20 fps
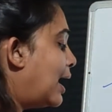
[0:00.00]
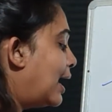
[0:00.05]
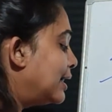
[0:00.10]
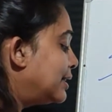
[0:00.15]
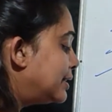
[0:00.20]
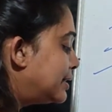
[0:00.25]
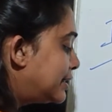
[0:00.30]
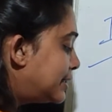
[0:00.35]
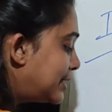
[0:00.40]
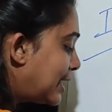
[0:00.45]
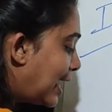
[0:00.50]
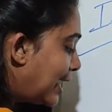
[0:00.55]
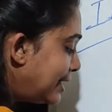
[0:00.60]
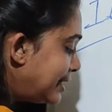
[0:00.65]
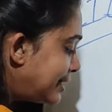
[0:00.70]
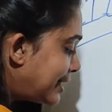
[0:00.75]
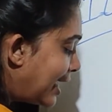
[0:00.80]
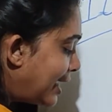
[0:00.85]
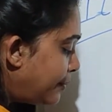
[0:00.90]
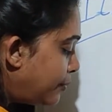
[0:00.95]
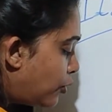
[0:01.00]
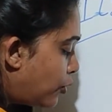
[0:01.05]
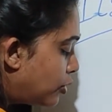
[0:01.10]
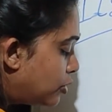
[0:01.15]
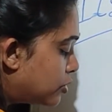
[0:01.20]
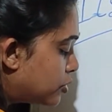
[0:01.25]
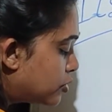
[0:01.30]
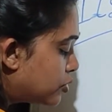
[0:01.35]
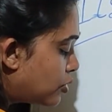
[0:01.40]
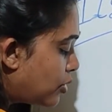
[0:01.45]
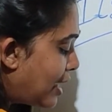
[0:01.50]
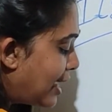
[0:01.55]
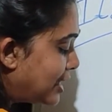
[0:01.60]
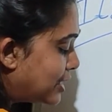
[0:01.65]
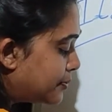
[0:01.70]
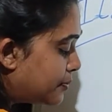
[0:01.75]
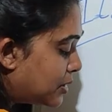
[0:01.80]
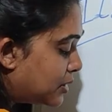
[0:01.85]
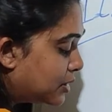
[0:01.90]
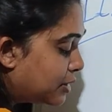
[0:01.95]
at that time also,
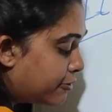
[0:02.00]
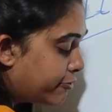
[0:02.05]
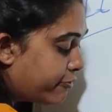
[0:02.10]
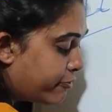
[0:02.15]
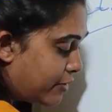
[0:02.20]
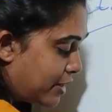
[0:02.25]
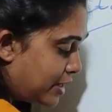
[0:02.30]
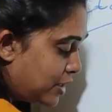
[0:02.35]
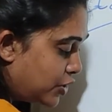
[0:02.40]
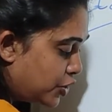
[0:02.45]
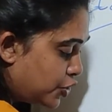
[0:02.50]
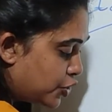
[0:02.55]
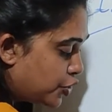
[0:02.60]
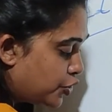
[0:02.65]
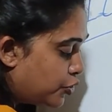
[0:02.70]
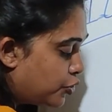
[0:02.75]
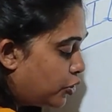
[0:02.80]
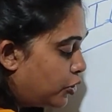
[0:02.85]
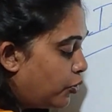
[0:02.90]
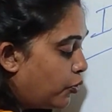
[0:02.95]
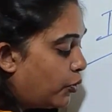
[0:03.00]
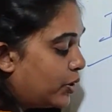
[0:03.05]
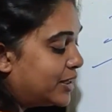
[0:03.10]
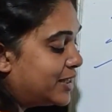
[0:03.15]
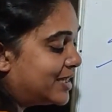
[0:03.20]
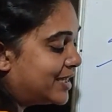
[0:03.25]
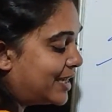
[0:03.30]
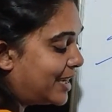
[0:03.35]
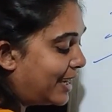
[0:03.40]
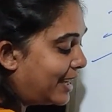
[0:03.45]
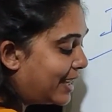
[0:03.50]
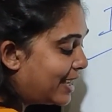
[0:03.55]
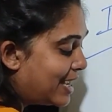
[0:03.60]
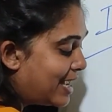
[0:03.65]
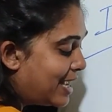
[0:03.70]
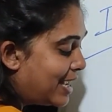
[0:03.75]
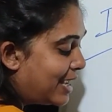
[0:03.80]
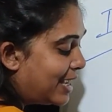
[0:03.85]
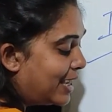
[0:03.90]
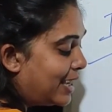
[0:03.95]
as per the French rule, we take
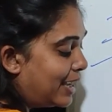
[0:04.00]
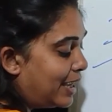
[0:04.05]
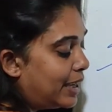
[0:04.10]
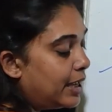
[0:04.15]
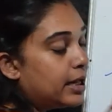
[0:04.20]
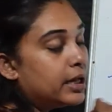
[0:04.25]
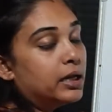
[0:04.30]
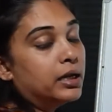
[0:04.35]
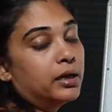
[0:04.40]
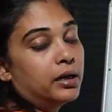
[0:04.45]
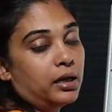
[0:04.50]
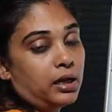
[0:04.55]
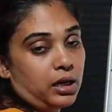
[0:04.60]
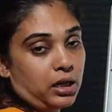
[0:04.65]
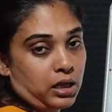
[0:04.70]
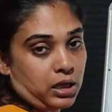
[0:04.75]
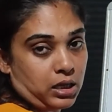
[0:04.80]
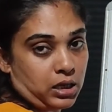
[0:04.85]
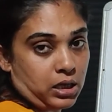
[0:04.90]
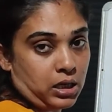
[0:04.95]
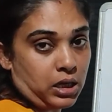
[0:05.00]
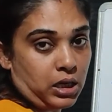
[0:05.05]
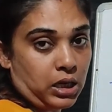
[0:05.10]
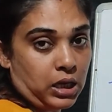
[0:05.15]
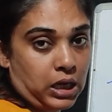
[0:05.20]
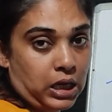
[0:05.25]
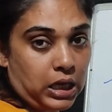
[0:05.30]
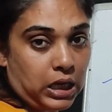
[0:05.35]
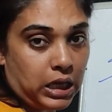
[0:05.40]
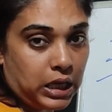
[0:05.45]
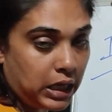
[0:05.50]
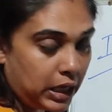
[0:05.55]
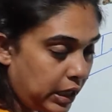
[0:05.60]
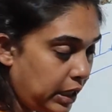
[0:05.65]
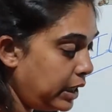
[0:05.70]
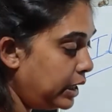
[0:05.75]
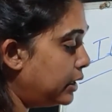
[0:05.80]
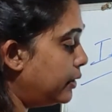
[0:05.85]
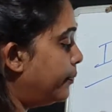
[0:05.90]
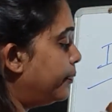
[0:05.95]
il.
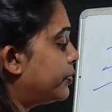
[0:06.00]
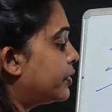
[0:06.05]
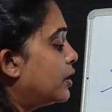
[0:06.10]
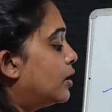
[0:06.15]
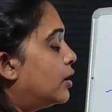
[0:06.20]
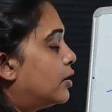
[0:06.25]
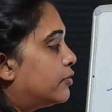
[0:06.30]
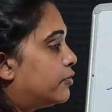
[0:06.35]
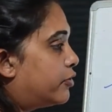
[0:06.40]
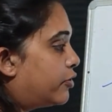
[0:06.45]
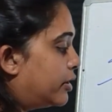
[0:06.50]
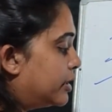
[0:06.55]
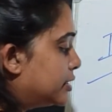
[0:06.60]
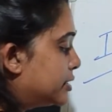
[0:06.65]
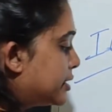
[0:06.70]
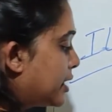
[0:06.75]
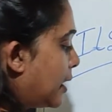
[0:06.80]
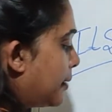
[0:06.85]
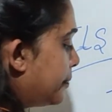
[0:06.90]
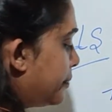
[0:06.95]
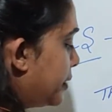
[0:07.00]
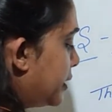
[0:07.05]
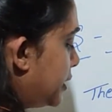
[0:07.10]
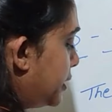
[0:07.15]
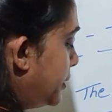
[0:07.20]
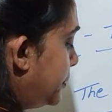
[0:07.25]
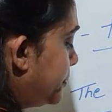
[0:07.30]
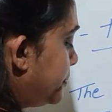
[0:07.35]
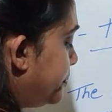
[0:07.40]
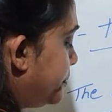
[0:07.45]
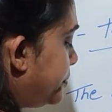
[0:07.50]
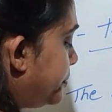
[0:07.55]
Il. For example,